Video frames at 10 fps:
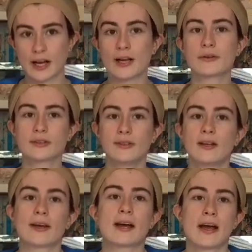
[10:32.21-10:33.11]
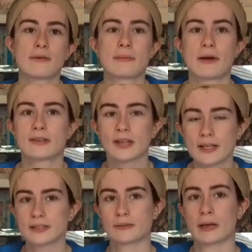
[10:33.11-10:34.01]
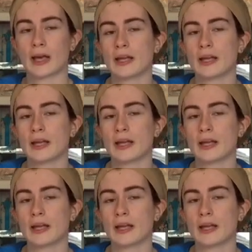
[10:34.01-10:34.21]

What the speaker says: I also look like I have a pair of tights on my